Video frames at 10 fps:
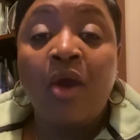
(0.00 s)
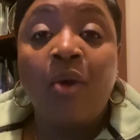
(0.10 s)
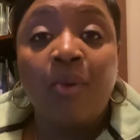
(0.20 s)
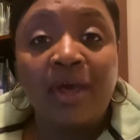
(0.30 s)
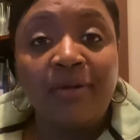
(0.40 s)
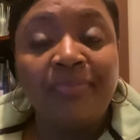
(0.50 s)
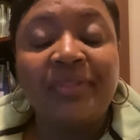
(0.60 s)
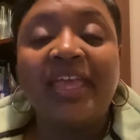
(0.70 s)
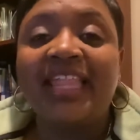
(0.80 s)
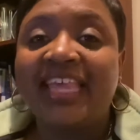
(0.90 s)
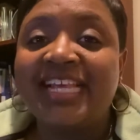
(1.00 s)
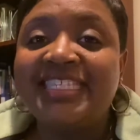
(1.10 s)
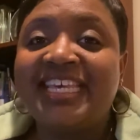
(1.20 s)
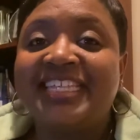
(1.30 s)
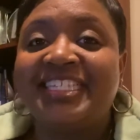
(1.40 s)
Well, like I
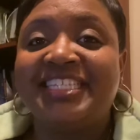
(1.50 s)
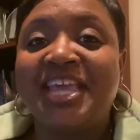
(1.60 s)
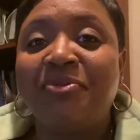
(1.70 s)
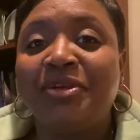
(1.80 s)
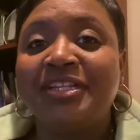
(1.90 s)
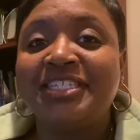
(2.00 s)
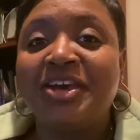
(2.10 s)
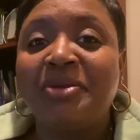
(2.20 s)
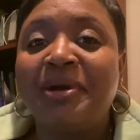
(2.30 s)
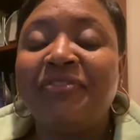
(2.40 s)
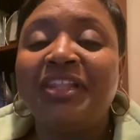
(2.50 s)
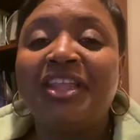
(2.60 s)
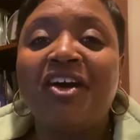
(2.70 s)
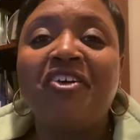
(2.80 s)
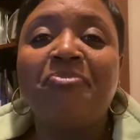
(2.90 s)
said, today we're going to talk about the
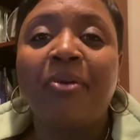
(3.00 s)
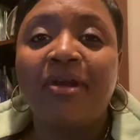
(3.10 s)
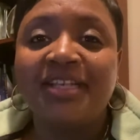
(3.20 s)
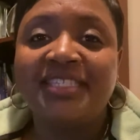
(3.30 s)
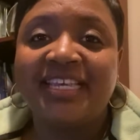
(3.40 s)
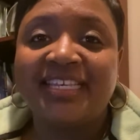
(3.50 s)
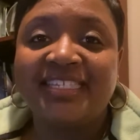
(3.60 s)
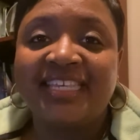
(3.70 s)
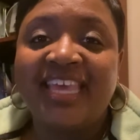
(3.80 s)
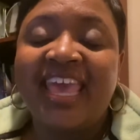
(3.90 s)
law of process.